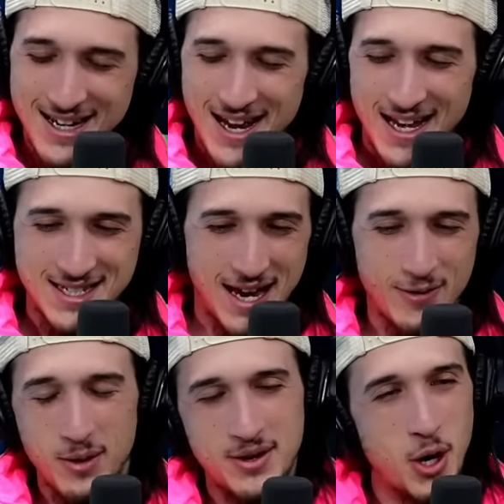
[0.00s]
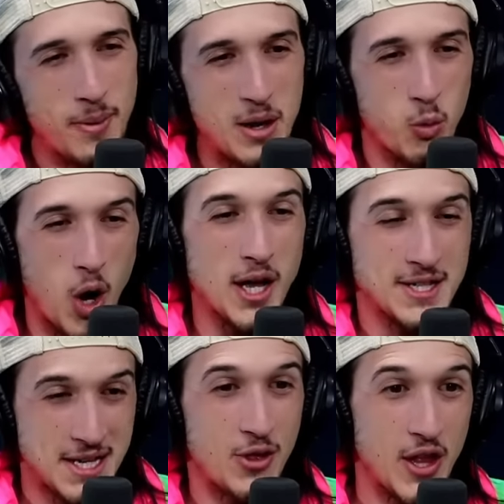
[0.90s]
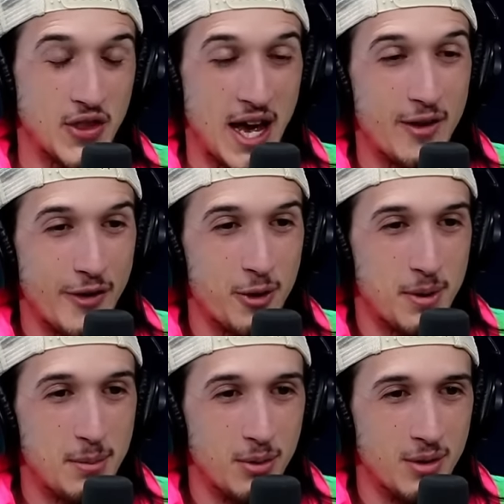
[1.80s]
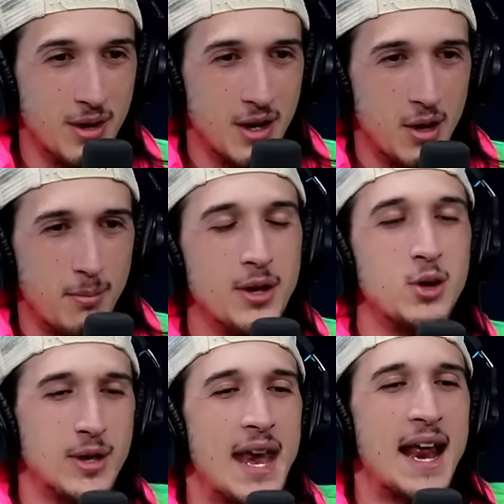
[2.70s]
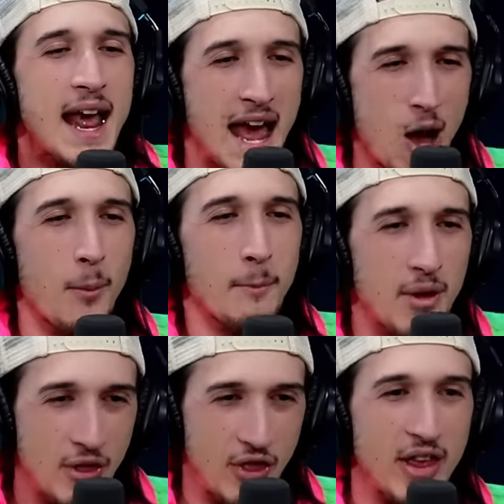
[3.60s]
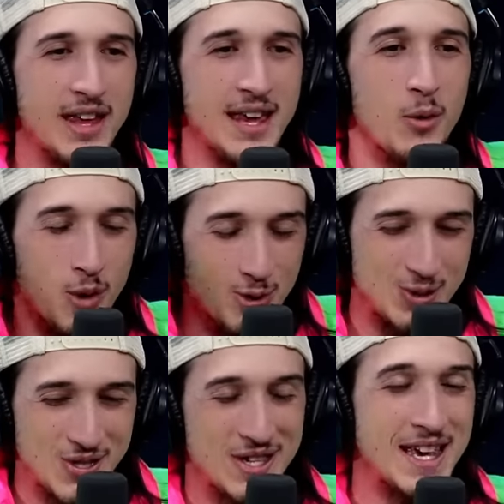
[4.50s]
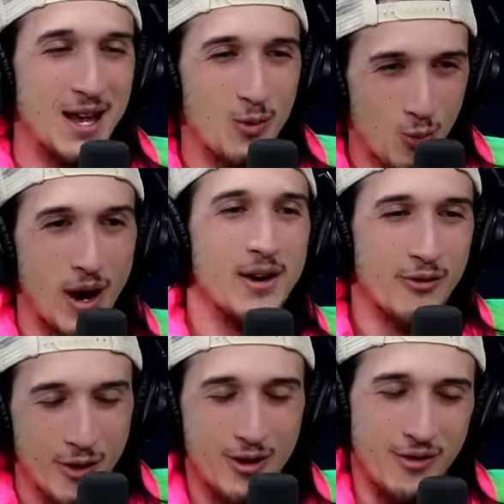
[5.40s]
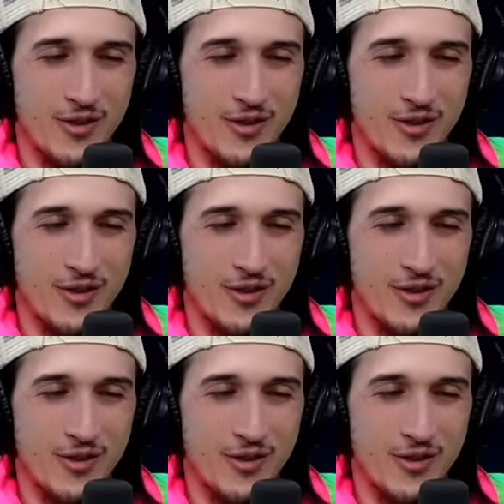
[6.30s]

it's every, nobody wants to think that of other people, but, you, but can't you know help but think it when you see it right in front of your face.